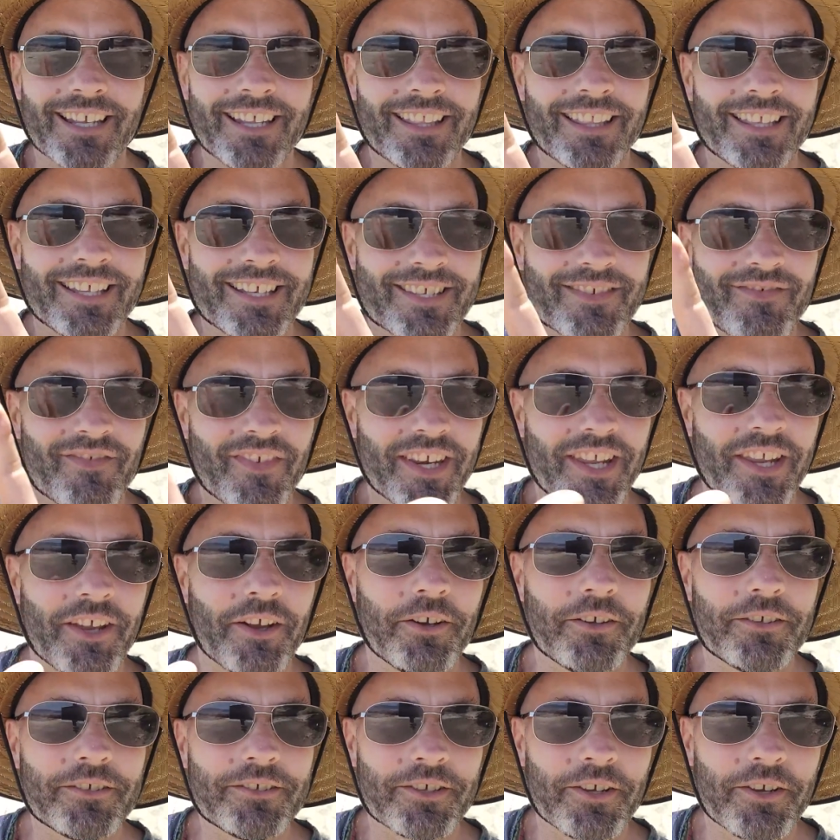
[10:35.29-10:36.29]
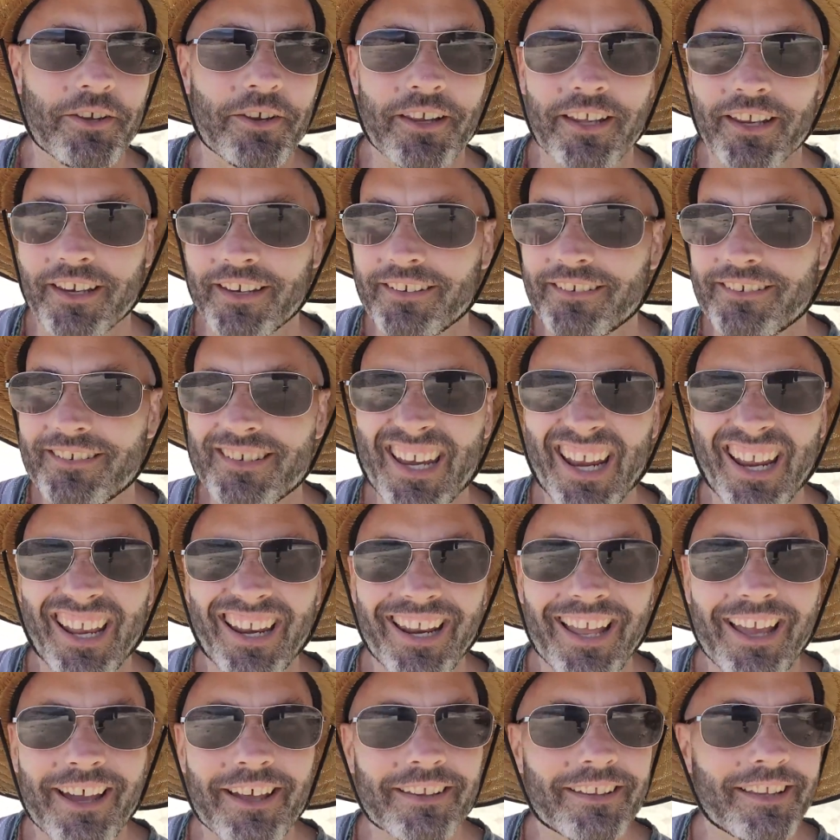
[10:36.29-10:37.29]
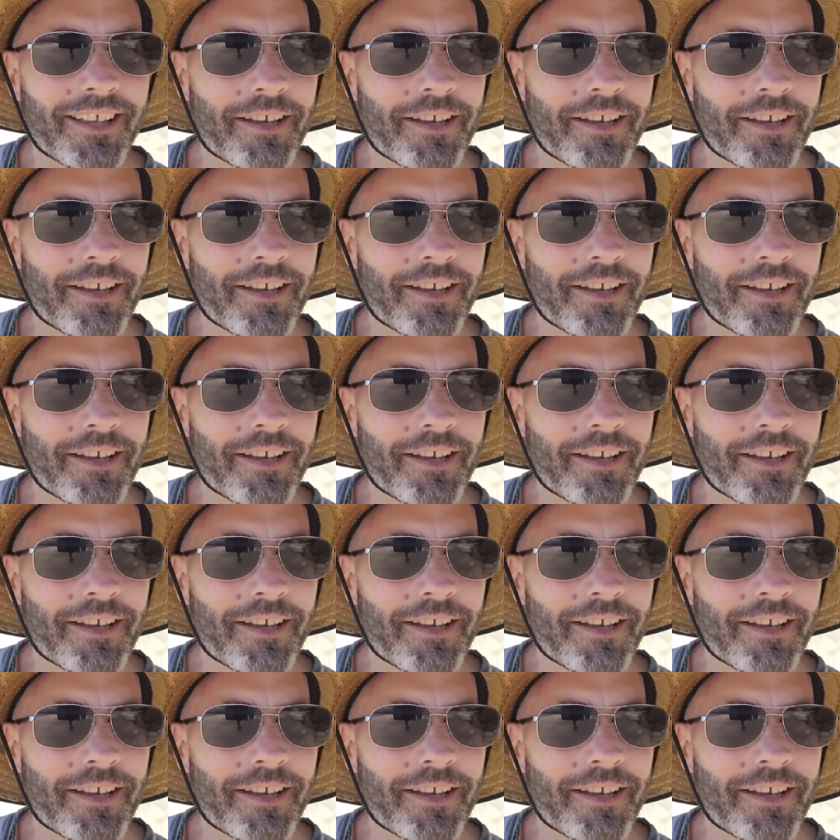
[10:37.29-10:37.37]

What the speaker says: in this video so you can check it out.